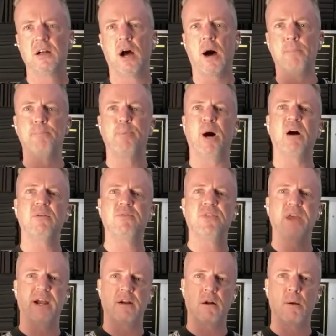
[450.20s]
above
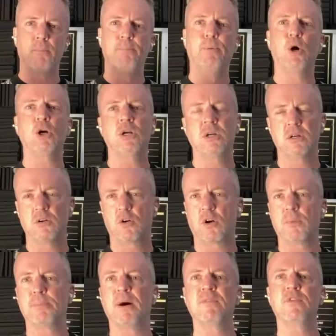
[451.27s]
their book
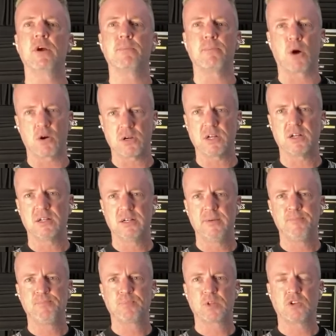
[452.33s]
or above their mark.
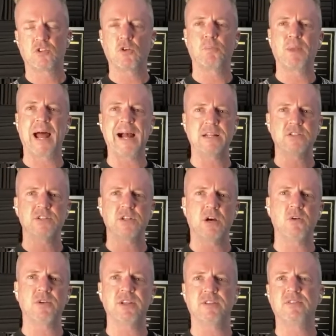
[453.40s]
So,
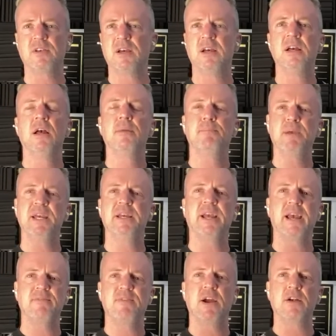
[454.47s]
Blackstone is being
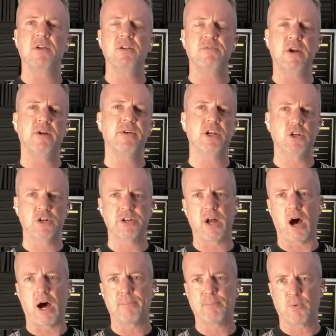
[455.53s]
a very, very good
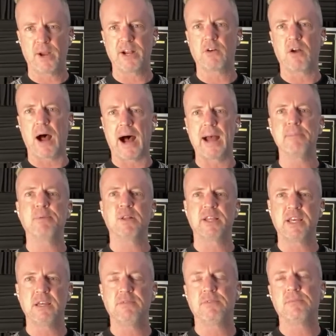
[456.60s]
operator, I
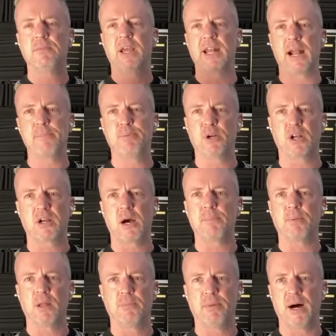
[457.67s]
believe. And I put a
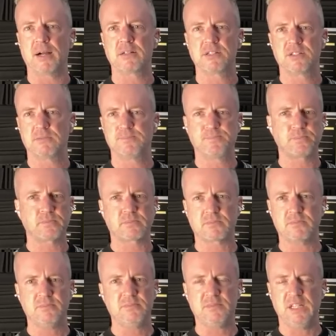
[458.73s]
couple of bucks.
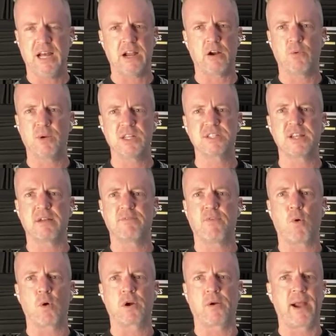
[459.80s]
I don't know, what is that,
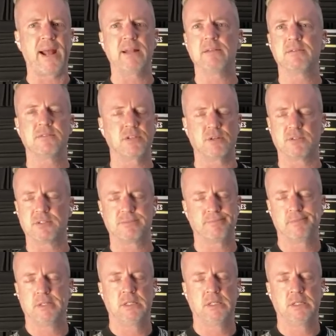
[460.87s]
four grand? So, it's